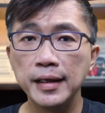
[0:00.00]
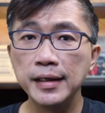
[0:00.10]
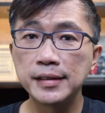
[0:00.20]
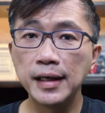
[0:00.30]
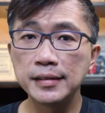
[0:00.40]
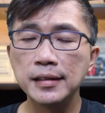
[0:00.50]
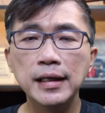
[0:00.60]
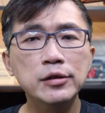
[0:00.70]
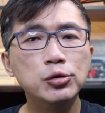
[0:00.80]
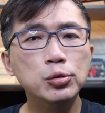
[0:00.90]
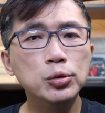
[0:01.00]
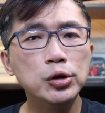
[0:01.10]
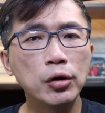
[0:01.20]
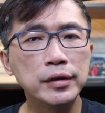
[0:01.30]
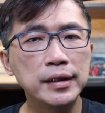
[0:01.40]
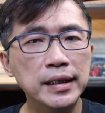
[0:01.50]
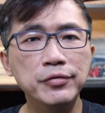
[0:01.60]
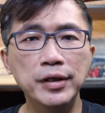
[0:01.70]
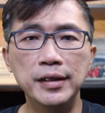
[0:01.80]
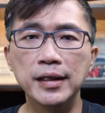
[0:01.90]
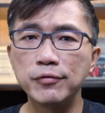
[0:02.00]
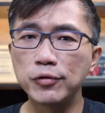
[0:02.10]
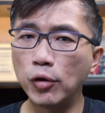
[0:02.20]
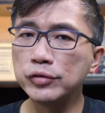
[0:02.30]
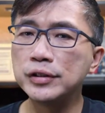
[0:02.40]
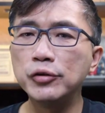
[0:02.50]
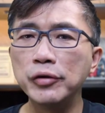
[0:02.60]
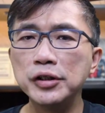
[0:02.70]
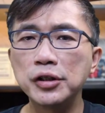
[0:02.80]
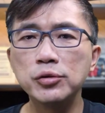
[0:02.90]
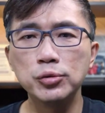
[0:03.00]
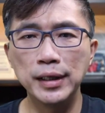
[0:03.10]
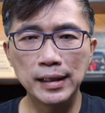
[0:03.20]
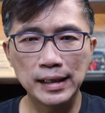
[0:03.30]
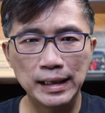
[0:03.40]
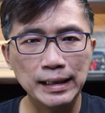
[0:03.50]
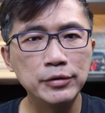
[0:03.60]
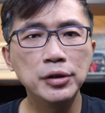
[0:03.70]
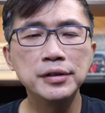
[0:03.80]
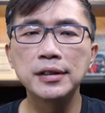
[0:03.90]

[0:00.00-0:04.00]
is that they do not give enough consideration to their current